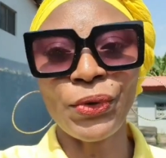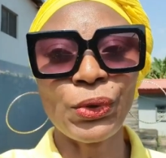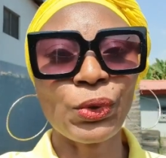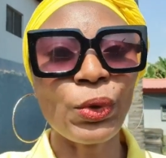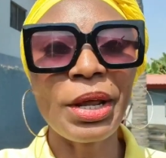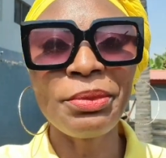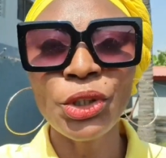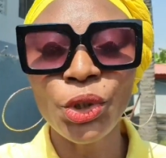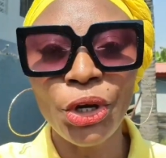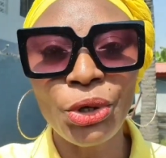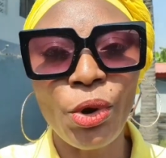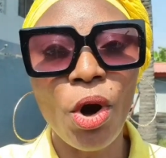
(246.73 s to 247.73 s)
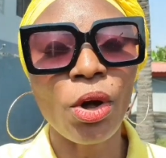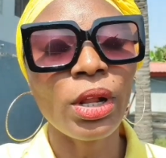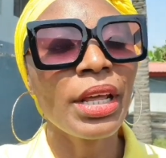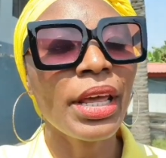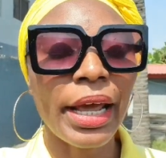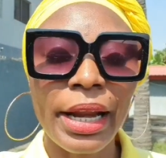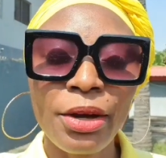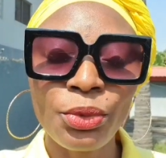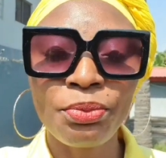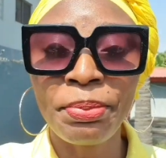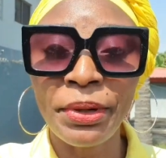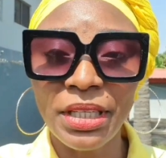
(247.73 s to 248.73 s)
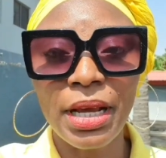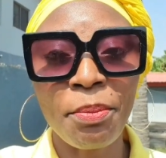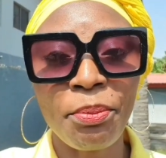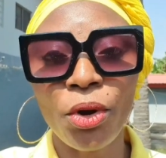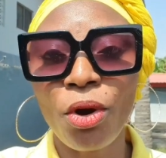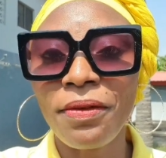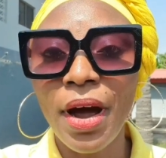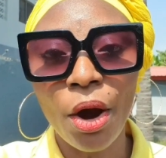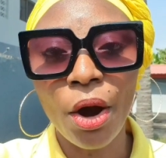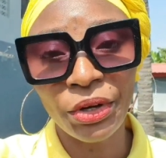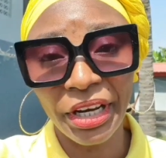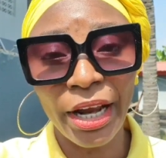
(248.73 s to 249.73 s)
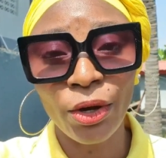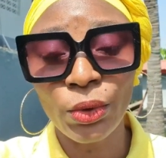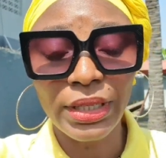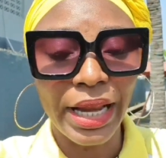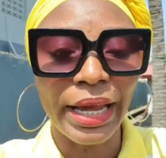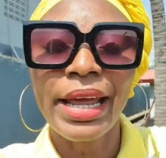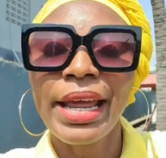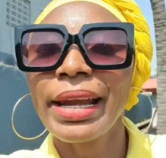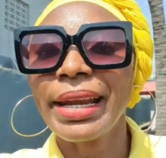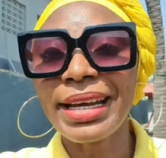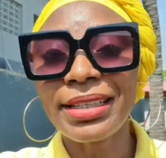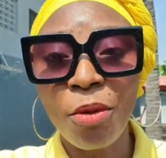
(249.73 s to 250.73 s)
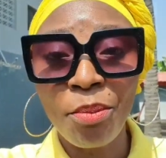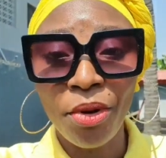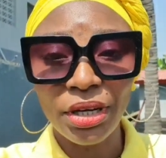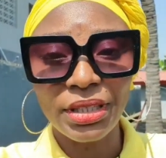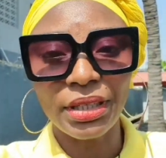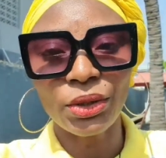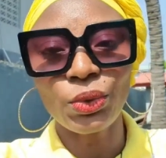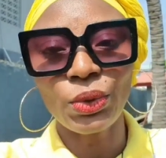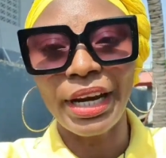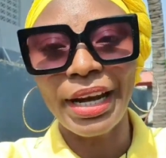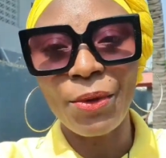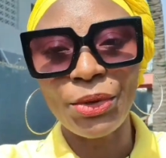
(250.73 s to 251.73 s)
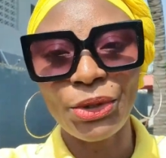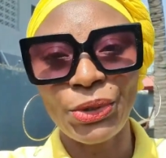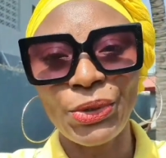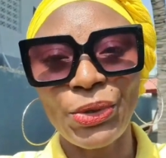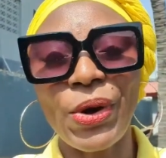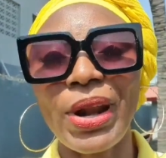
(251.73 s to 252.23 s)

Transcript: So let me show you all a little bit sample of how the hair looks like. Let's unbox it together with you all.